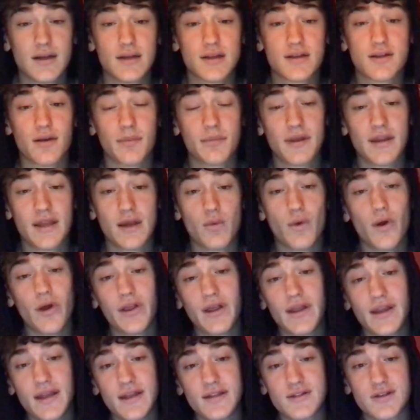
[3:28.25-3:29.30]
Something he
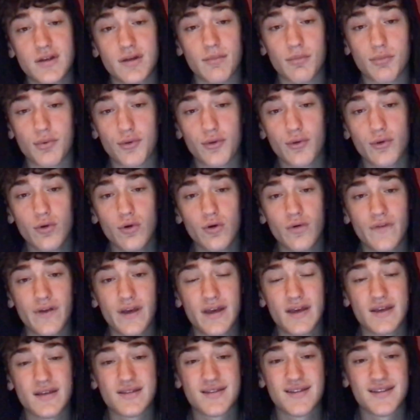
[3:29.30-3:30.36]
really needs to improve
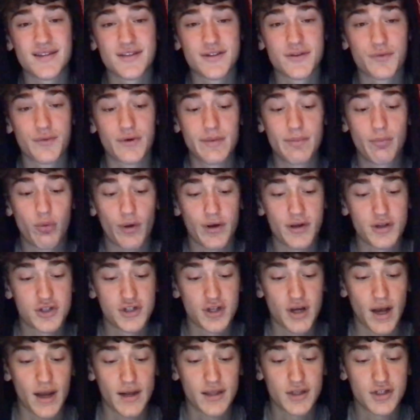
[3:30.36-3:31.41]
is his three-point
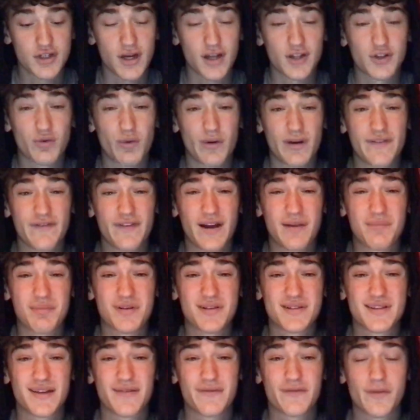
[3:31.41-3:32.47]
shot. He shot
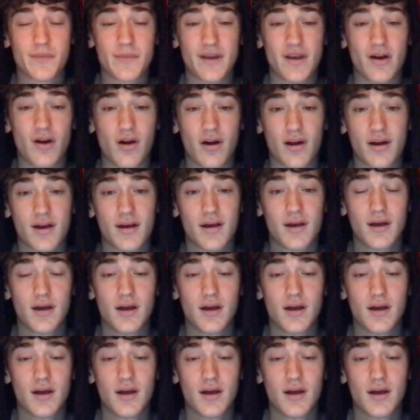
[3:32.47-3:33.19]
25% from the arc.